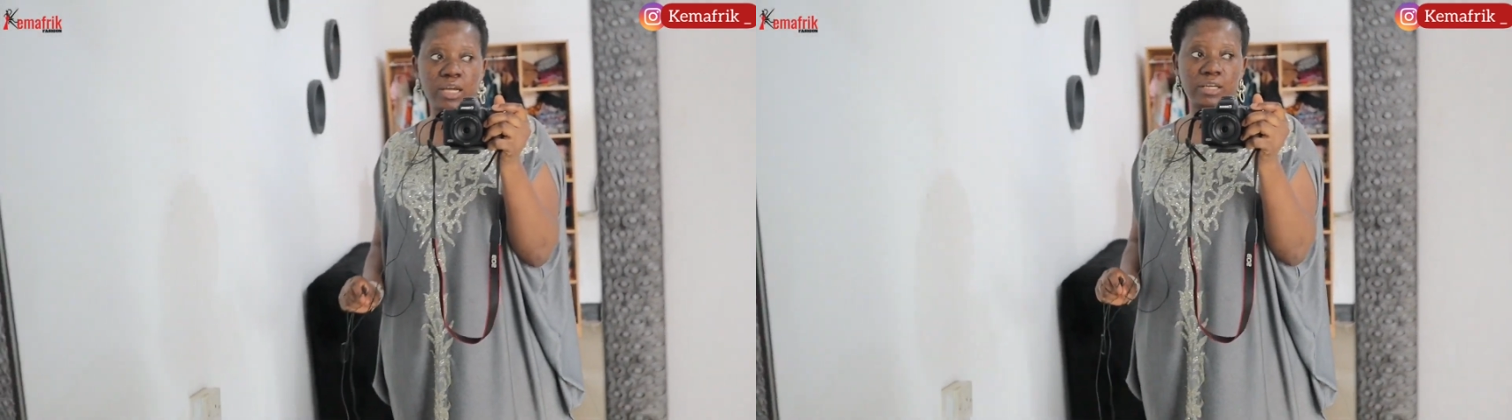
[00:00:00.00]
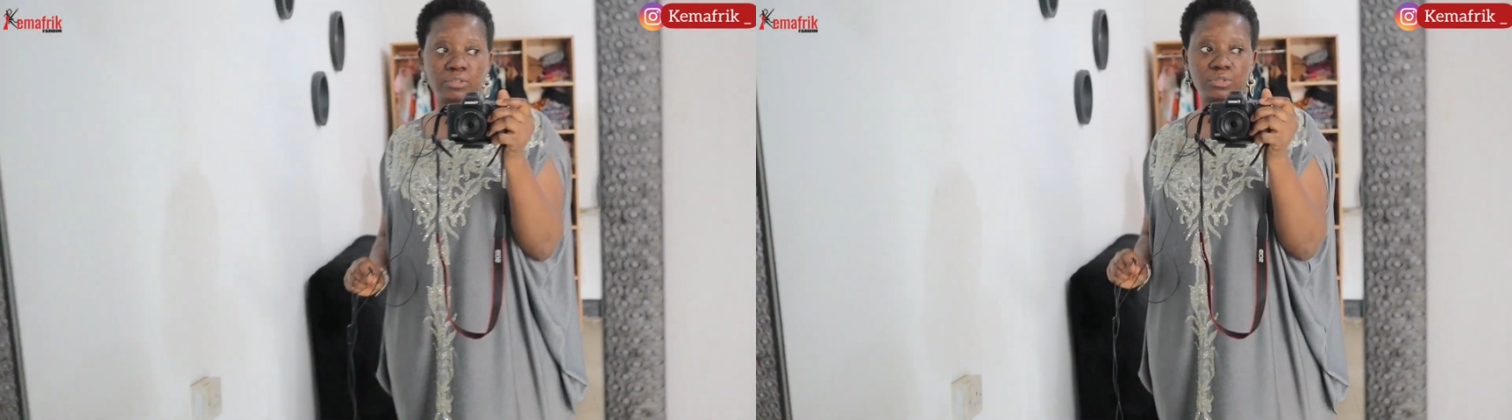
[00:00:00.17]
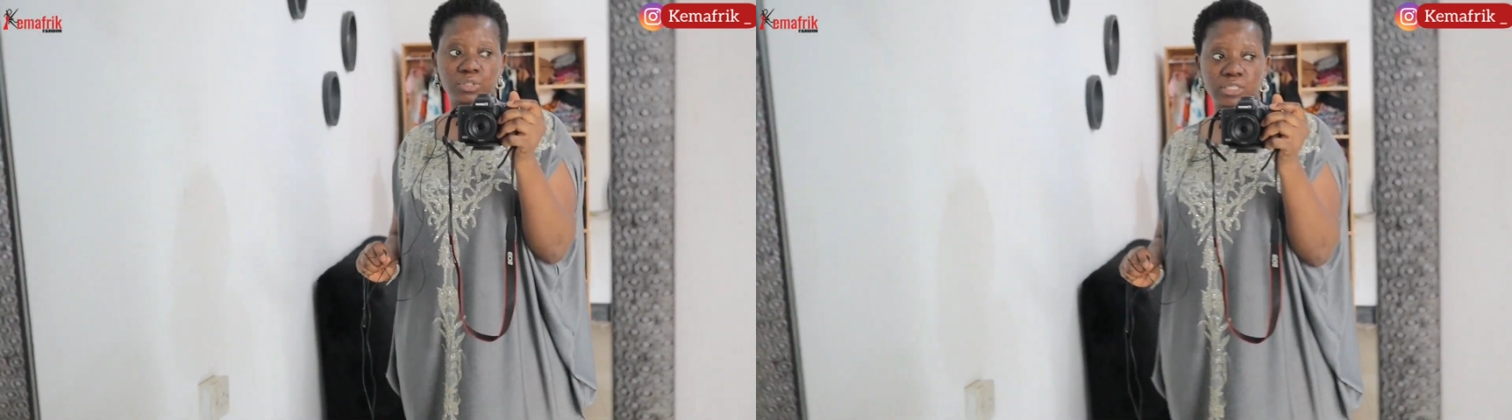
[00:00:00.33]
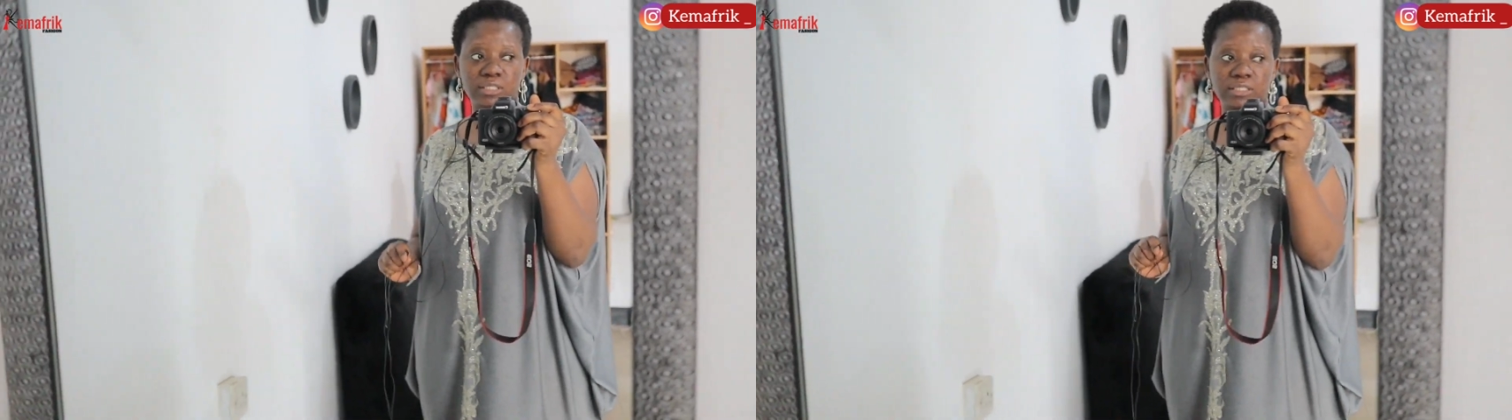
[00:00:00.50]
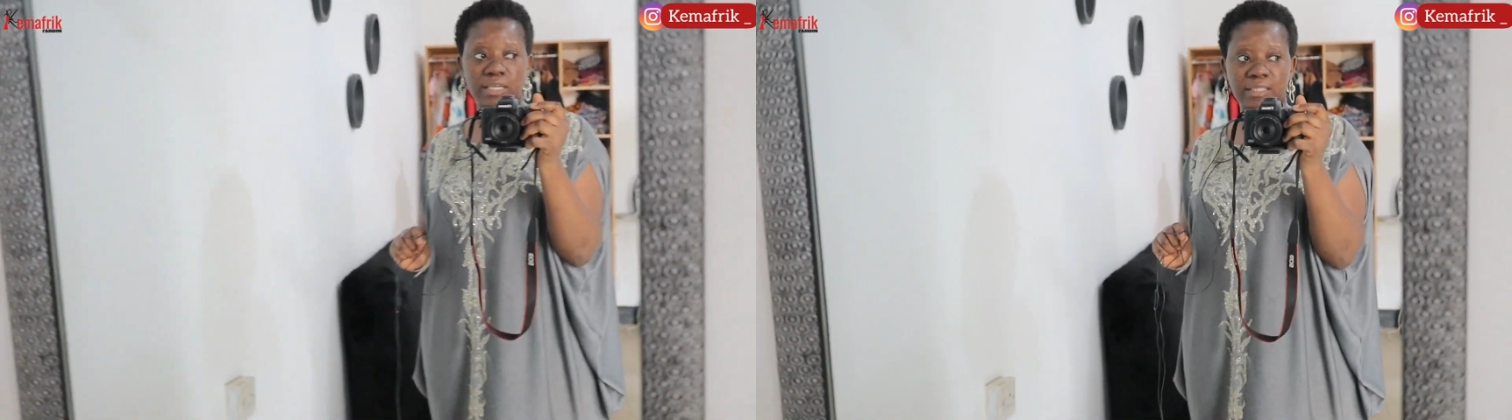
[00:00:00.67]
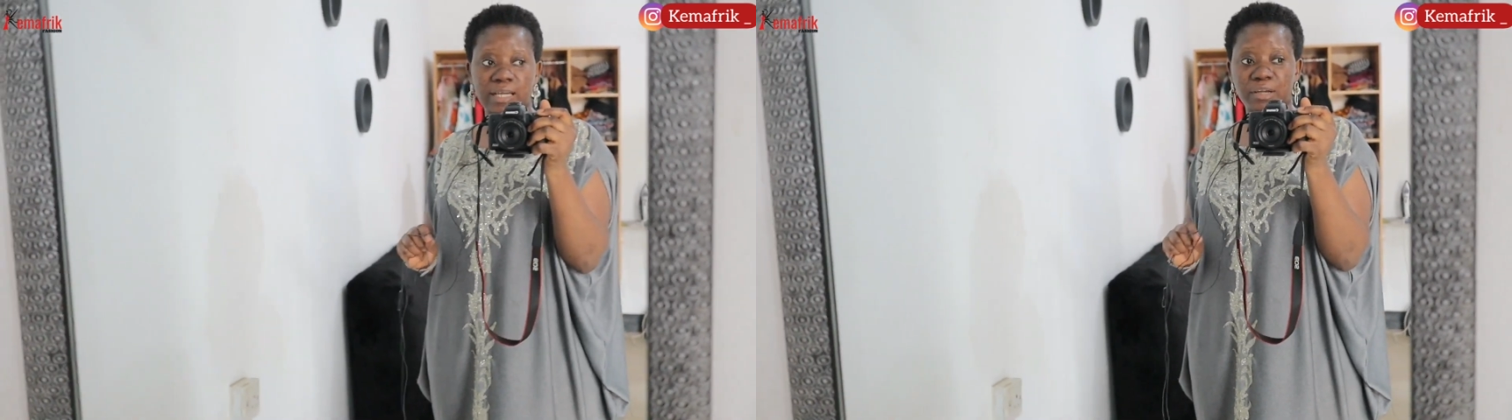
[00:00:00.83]
I noticed
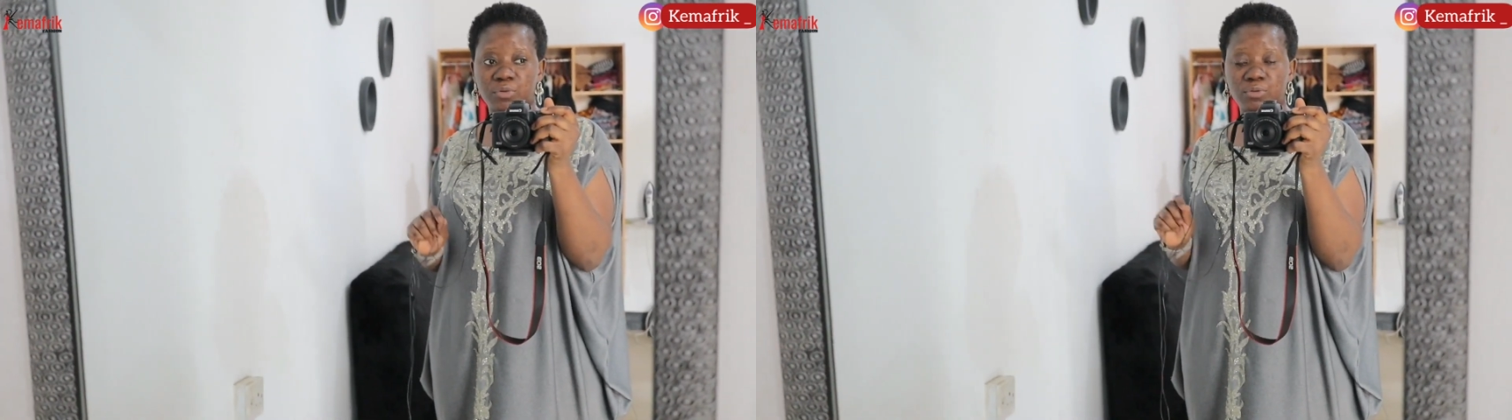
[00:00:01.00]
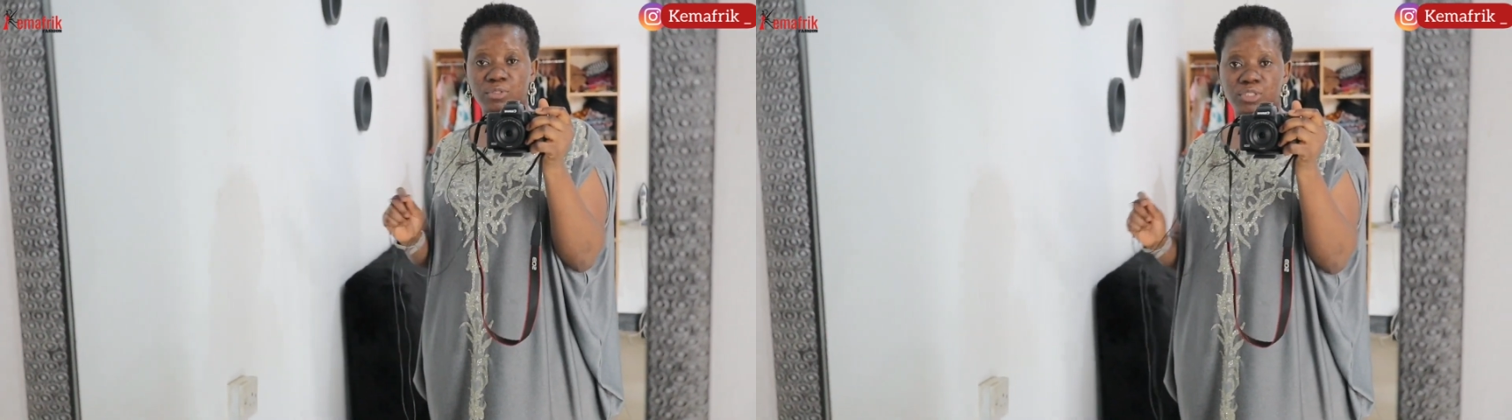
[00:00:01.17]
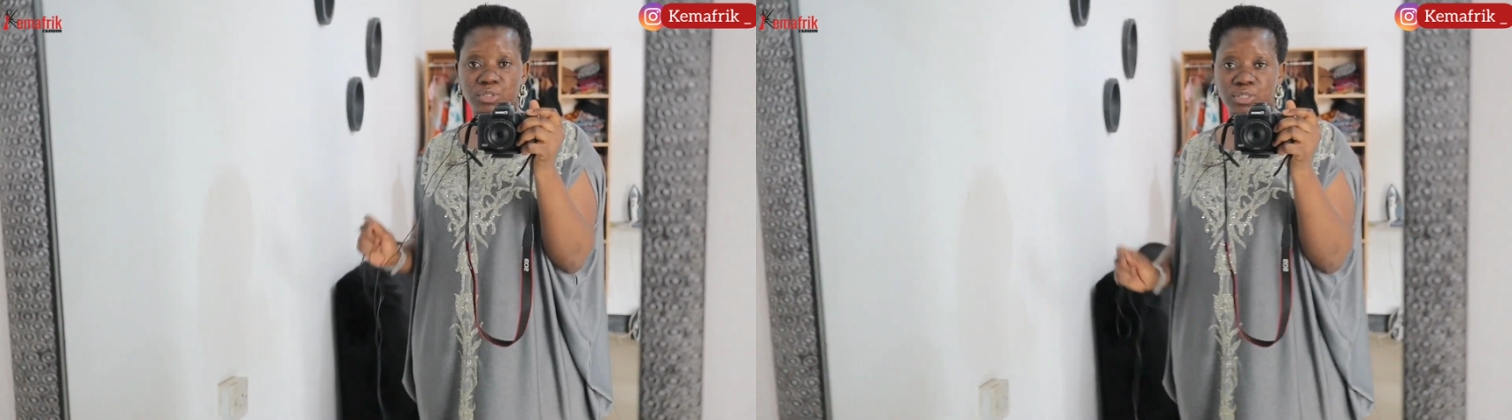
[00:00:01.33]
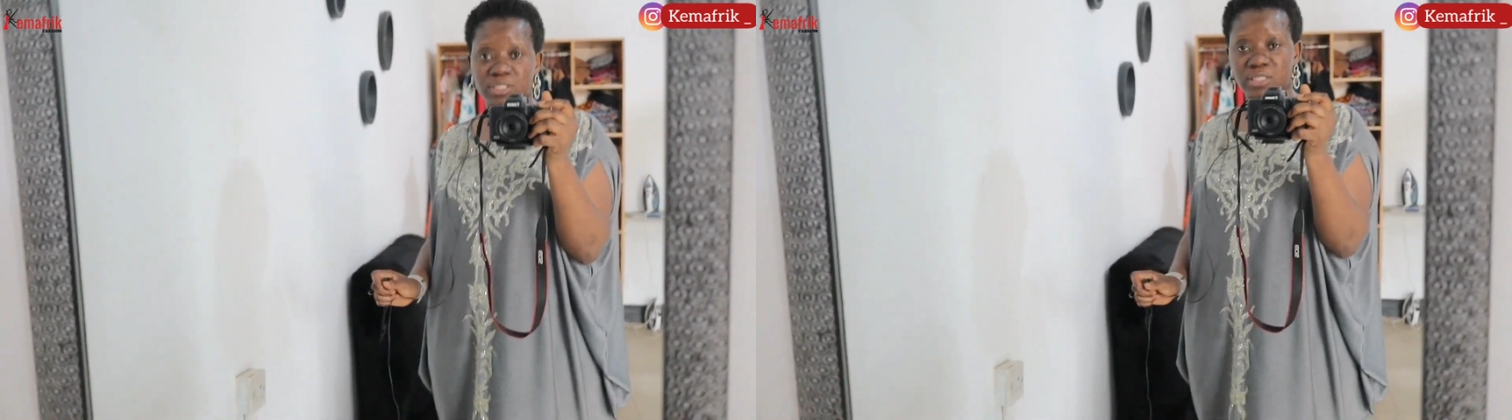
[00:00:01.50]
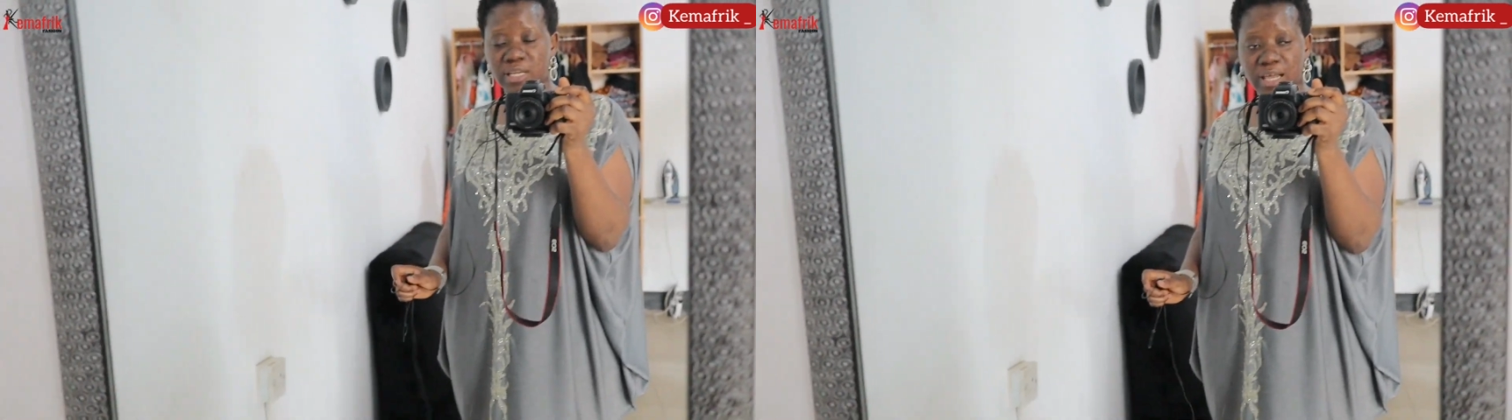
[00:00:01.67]
that I could just